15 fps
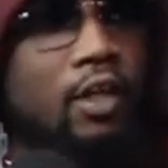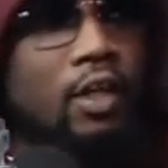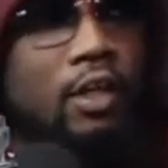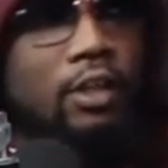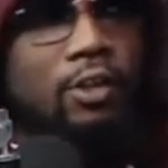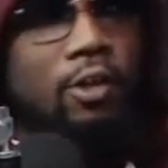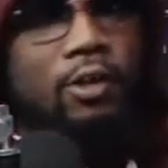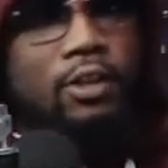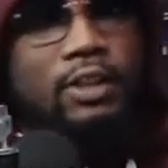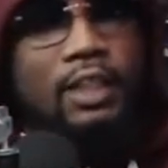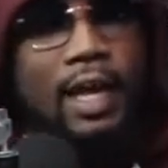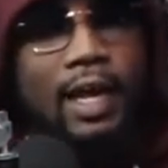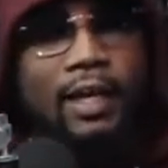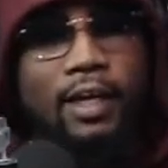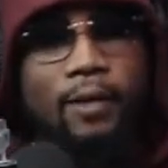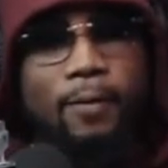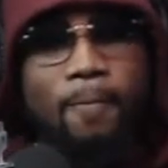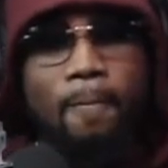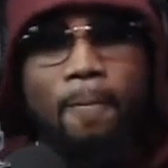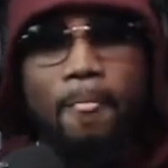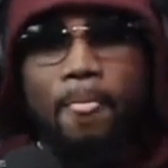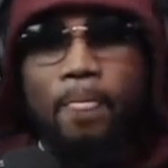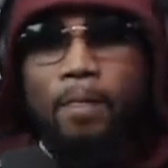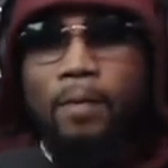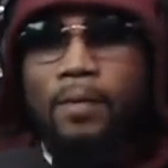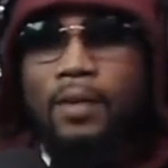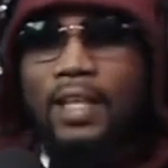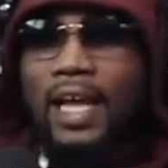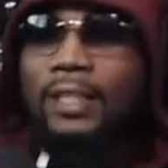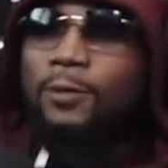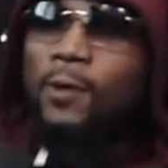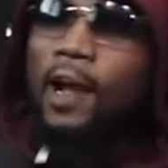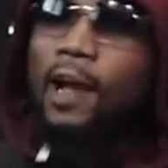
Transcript: So it's like, that's what I